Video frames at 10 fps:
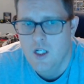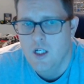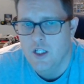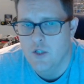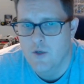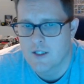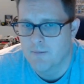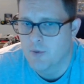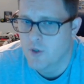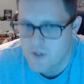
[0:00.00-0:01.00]
You get to
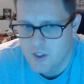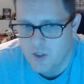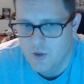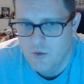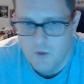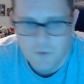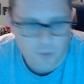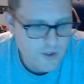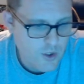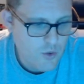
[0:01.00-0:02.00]
Burst 2, which
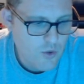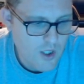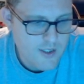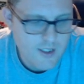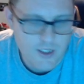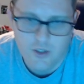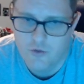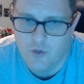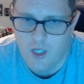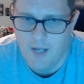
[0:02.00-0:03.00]
puts 2 cards in your
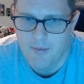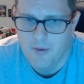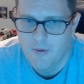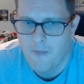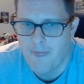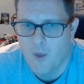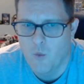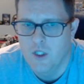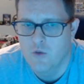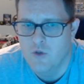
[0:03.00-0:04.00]
drop.
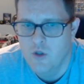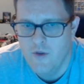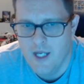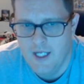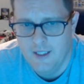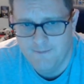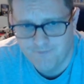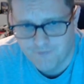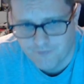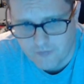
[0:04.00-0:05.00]
When you do that,
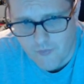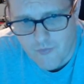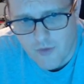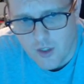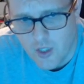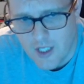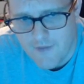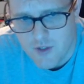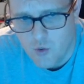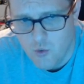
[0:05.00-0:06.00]
you'll have
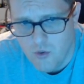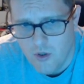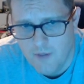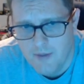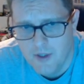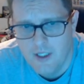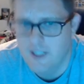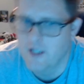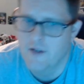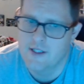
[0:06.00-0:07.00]
this cool little ability
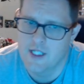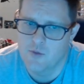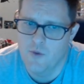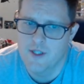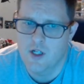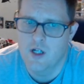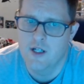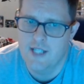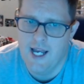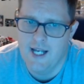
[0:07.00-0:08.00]
here that says when this card
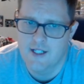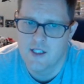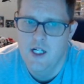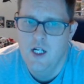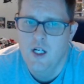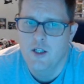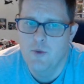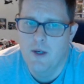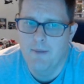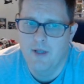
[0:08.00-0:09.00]
attacks, you
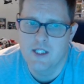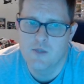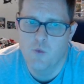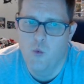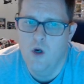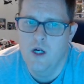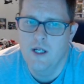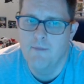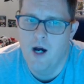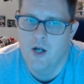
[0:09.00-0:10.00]
may place
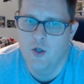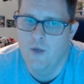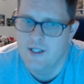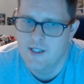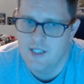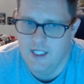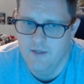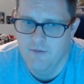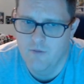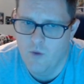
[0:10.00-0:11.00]
1 mono red
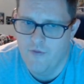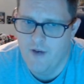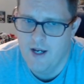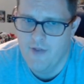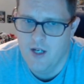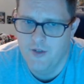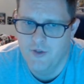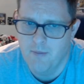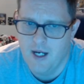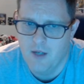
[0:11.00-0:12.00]
Saiyan with
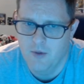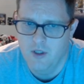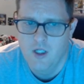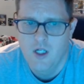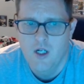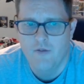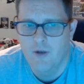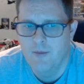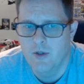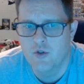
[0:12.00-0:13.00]
5,000 power
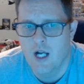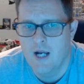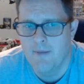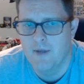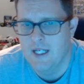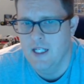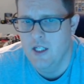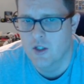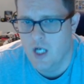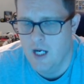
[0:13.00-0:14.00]
from your drop into
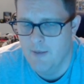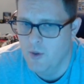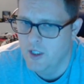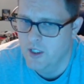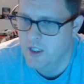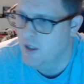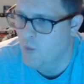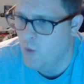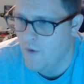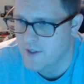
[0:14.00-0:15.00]
your combo area
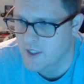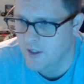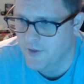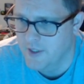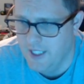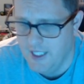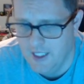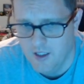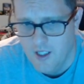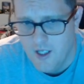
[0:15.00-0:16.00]
with its skills negated.